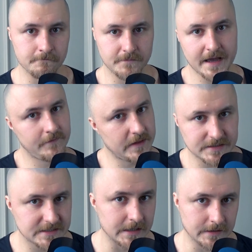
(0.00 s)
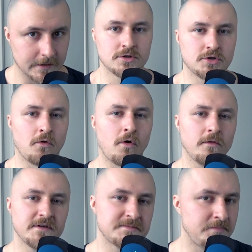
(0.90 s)
And that's it. So all
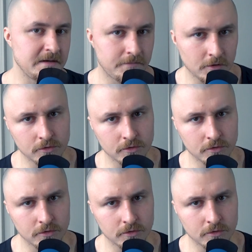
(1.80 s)
these people